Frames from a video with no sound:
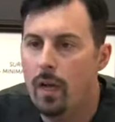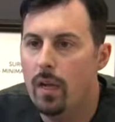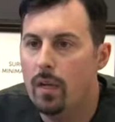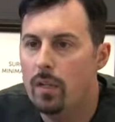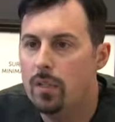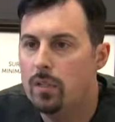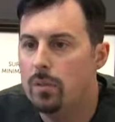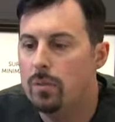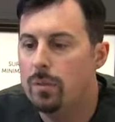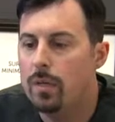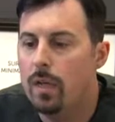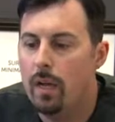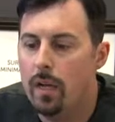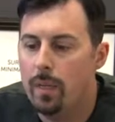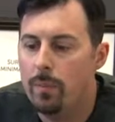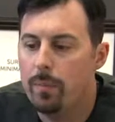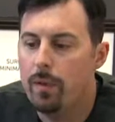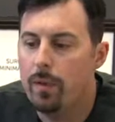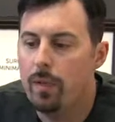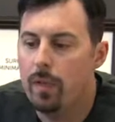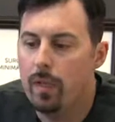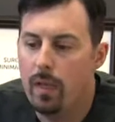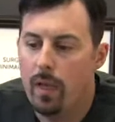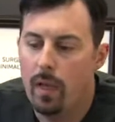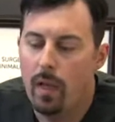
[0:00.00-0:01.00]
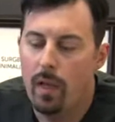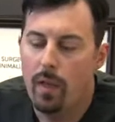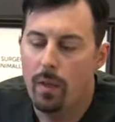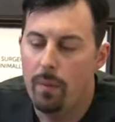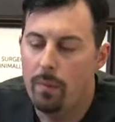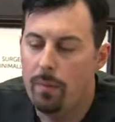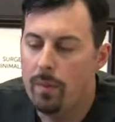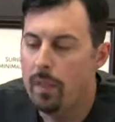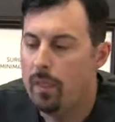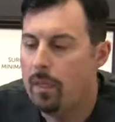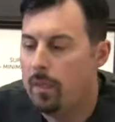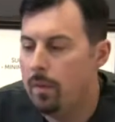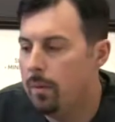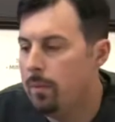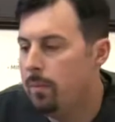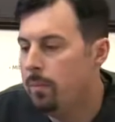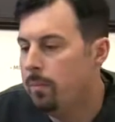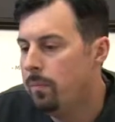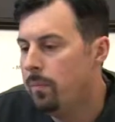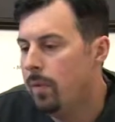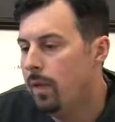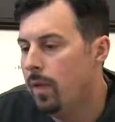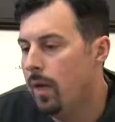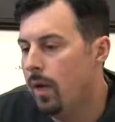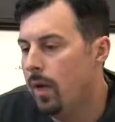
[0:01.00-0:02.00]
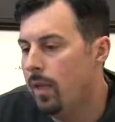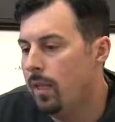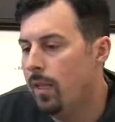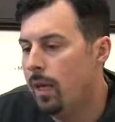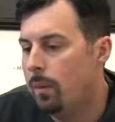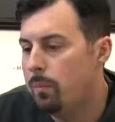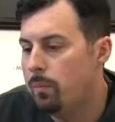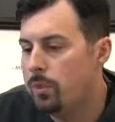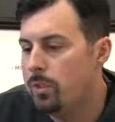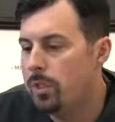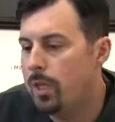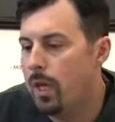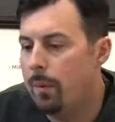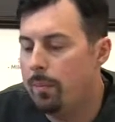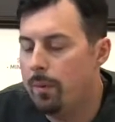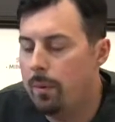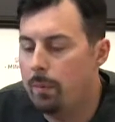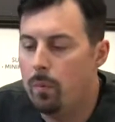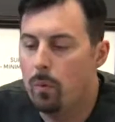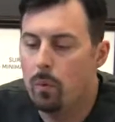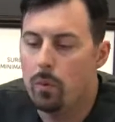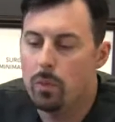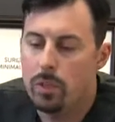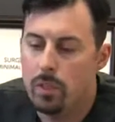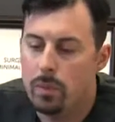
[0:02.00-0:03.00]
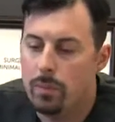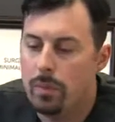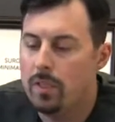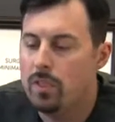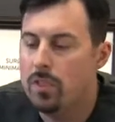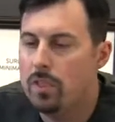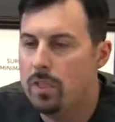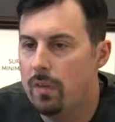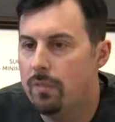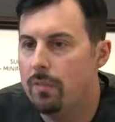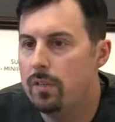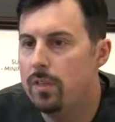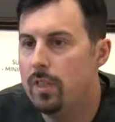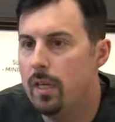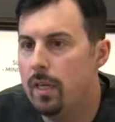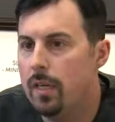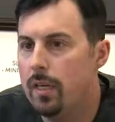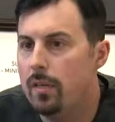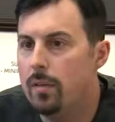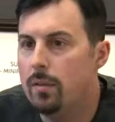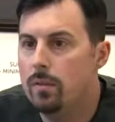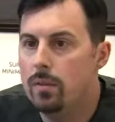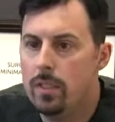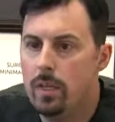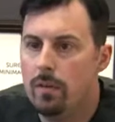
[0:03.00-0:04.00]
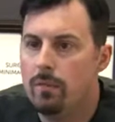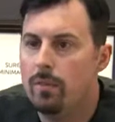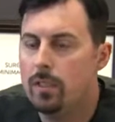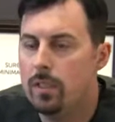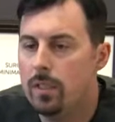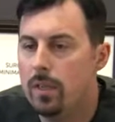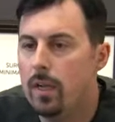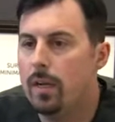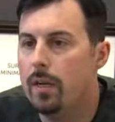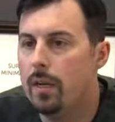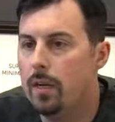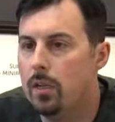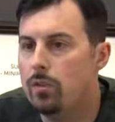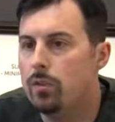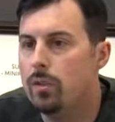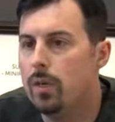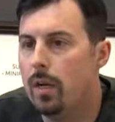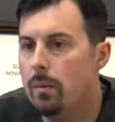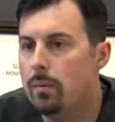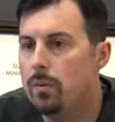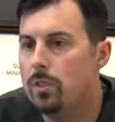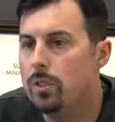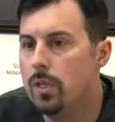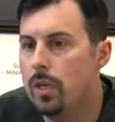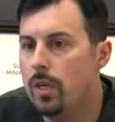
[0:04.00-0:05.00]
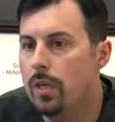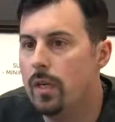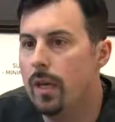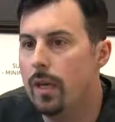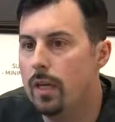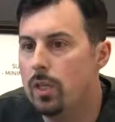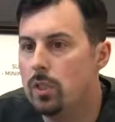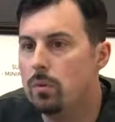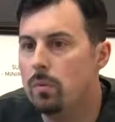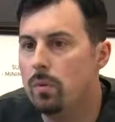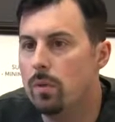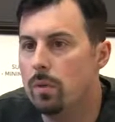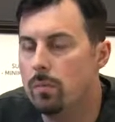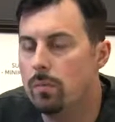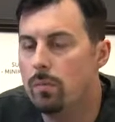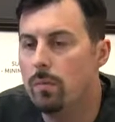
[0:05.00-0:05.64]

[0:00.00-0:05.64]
so counting about the laparoscopic portion, about 700 to 900, I would say, actual.